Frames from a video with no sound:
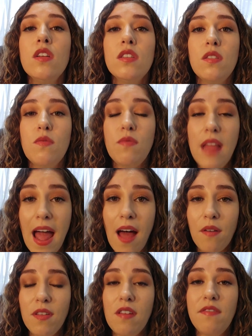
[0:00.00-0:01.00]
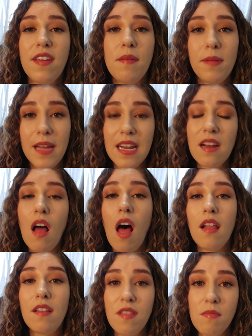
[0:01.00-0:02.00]
So now you've completed
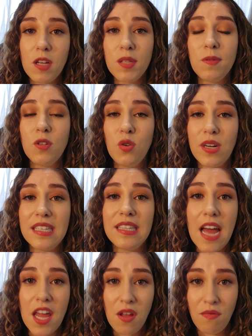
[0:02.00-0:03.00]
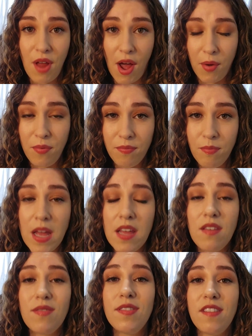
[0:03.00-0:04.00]
all of the multiple choice that you know.
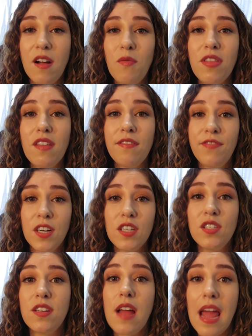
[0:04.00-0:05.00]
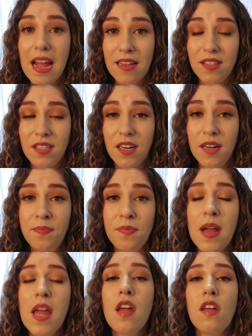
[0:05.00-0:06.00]
You stuck with your first answer.
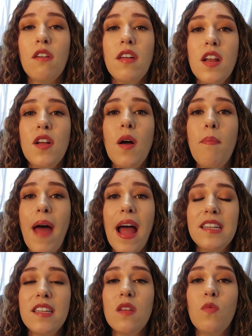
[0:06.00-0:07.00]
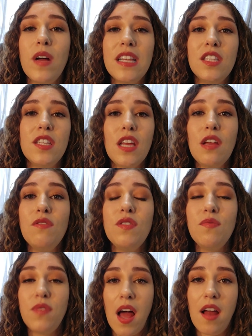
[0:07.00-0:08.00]
You're going to go back to the ones you
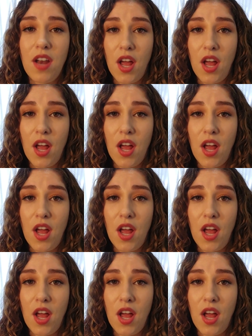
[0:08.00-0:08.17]
do not